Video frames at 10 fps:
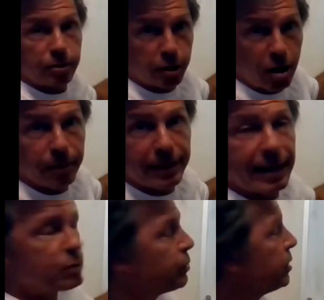to determine
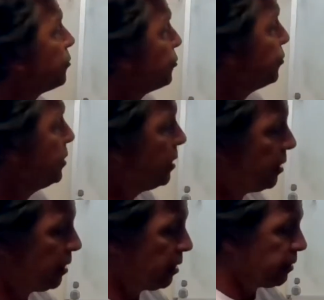that as we go through
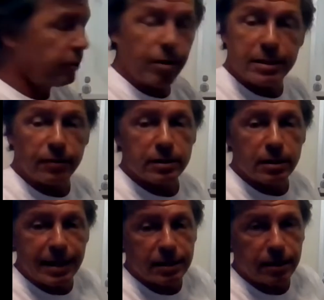the rest of
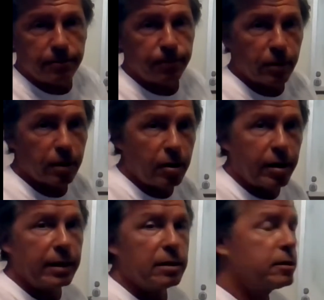this lesson. All
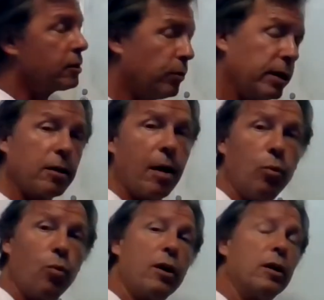right, so we got a
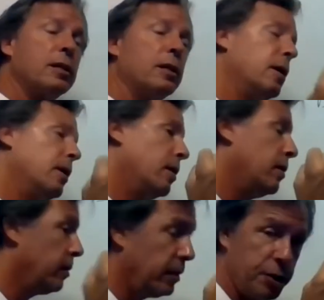couple words,
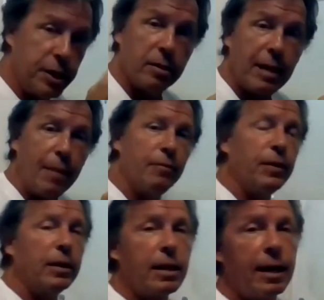genotype and
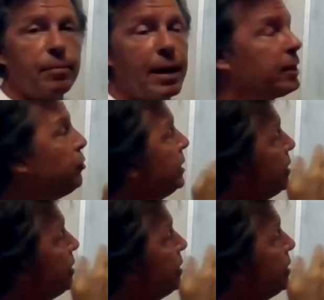phenotype, and